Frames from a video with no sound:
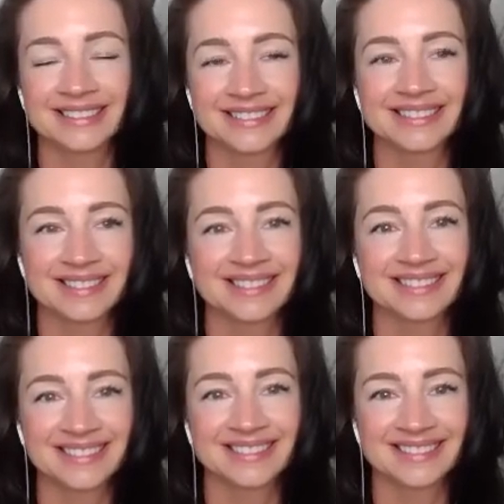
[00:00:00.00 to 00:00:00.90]

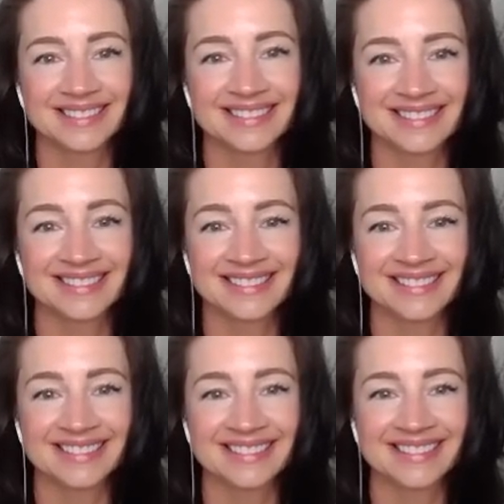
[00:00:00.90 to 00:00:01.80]

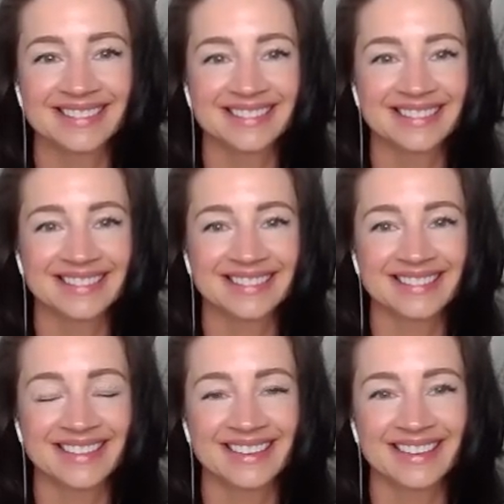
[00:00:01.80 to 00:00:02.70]

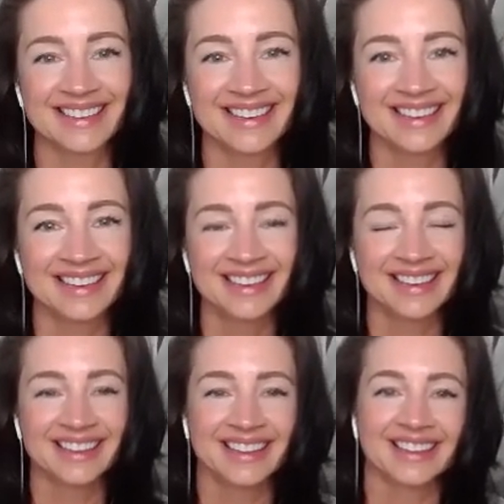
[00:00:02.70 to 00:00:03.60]

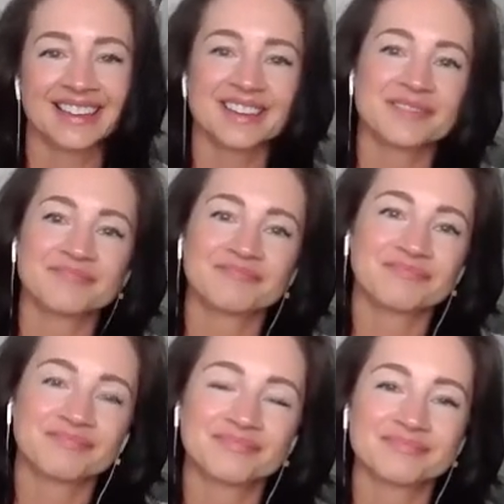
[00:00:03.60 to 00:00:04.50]

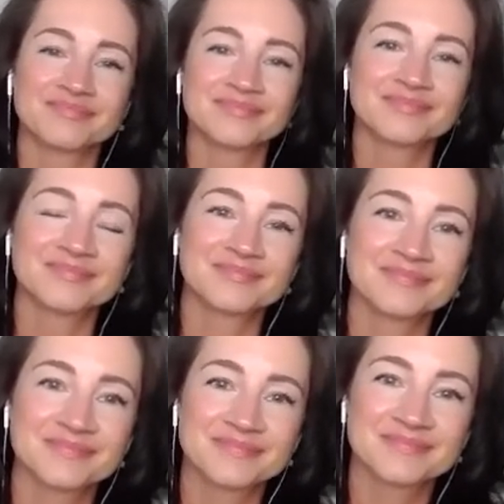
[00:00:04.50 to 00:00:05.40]
This person isn't speaking.